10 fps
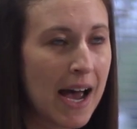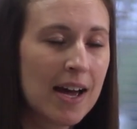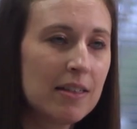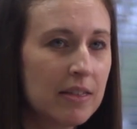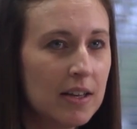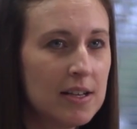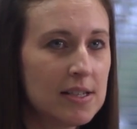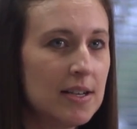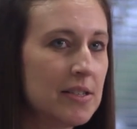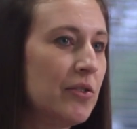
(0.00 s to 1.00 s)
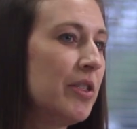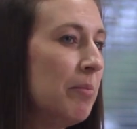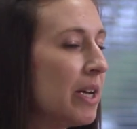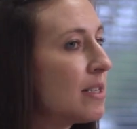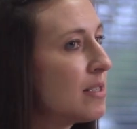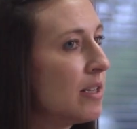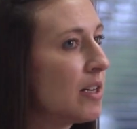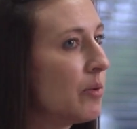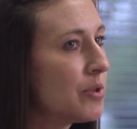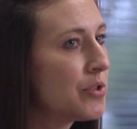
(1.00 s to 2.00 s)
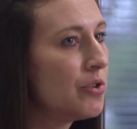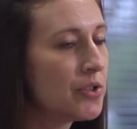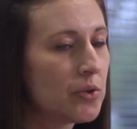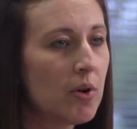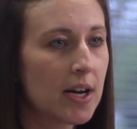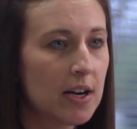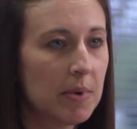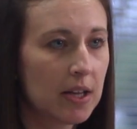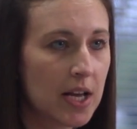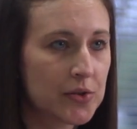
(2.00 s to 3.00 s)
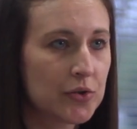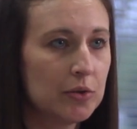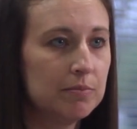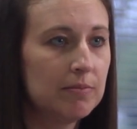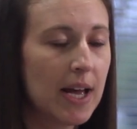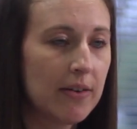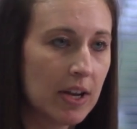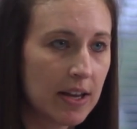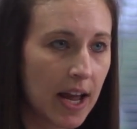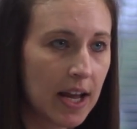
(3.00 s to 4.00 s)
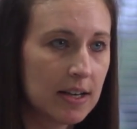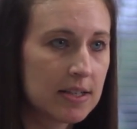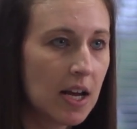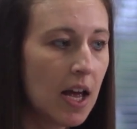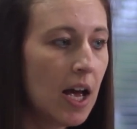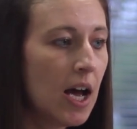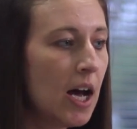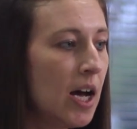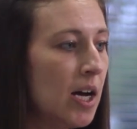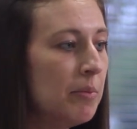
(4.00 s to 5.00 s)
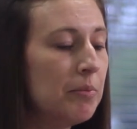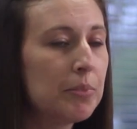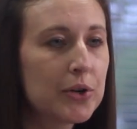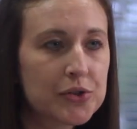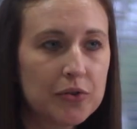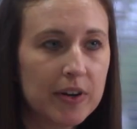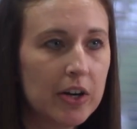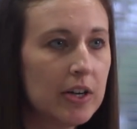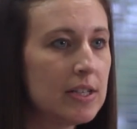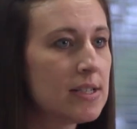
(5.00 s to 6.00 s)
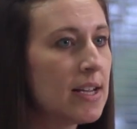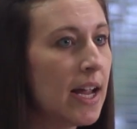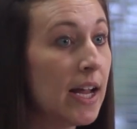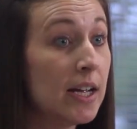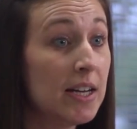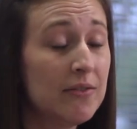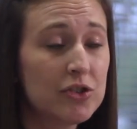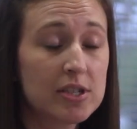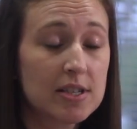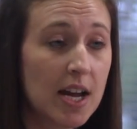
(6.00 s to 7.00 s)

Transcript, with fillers: math isn't necessarily the biggest thing that I want students to walk out of my classroom having gained. Um, perseverance and even